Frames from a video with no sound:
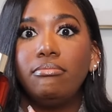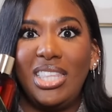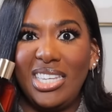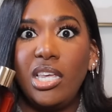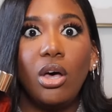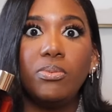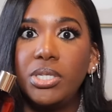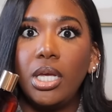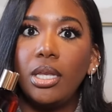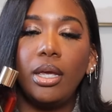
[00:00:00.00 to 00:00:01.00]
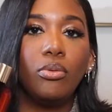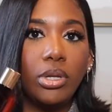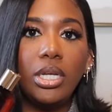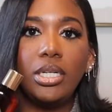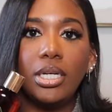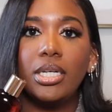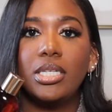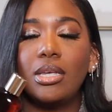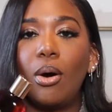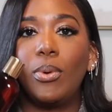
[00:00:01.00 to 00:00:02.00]
this helps it. It really
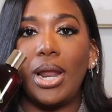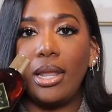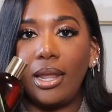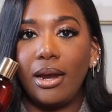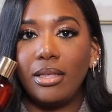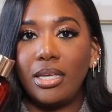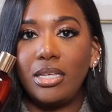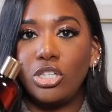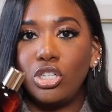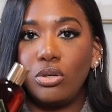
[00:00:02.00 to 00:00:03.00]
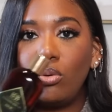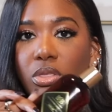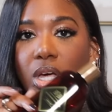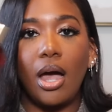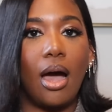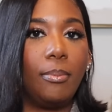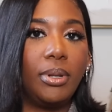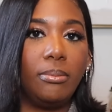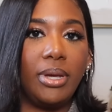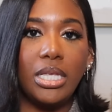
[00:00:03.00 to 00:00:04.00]
does. So when I layer these two, the
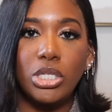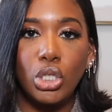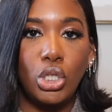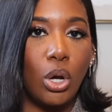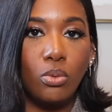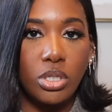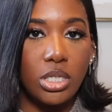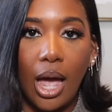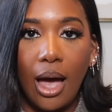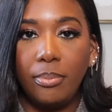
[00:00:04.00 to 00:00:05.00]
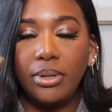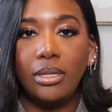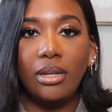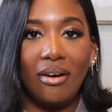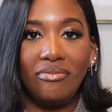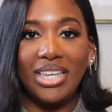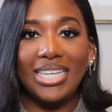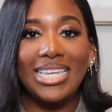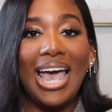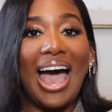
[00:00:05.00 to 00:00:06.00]
compliments don't stop. Love this.